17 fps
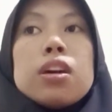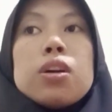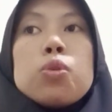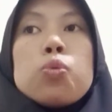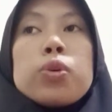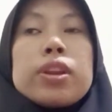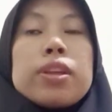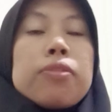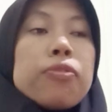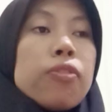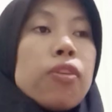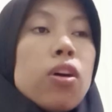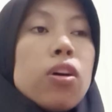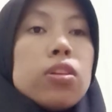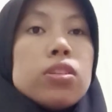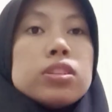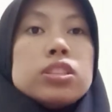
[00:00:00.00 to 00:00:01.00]
When it
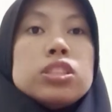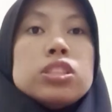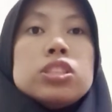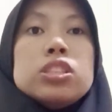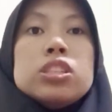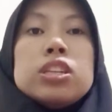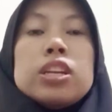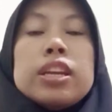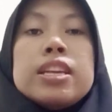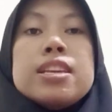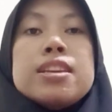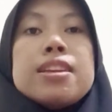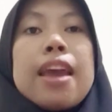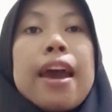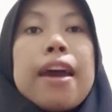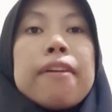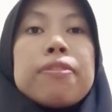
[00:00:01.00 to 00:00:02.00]
falls,
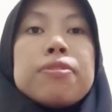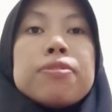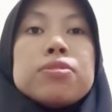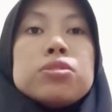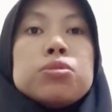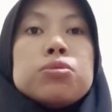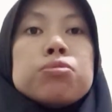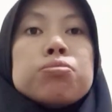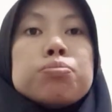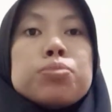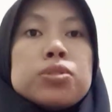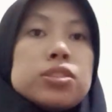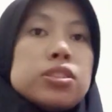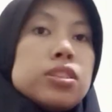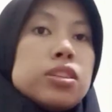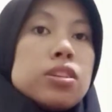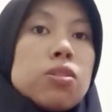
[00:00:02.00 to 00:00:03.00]
he have to
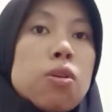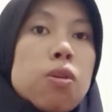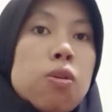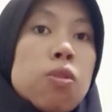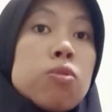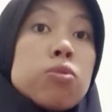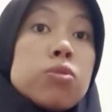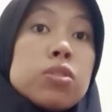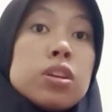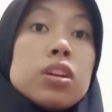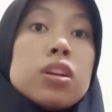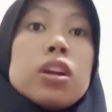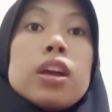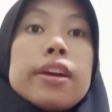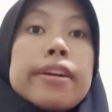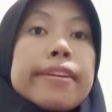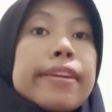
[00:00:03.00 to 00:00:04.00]
push it over
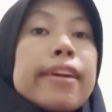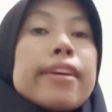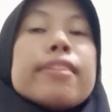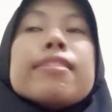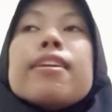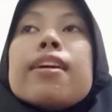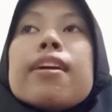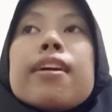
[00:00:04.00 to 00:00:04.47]
again,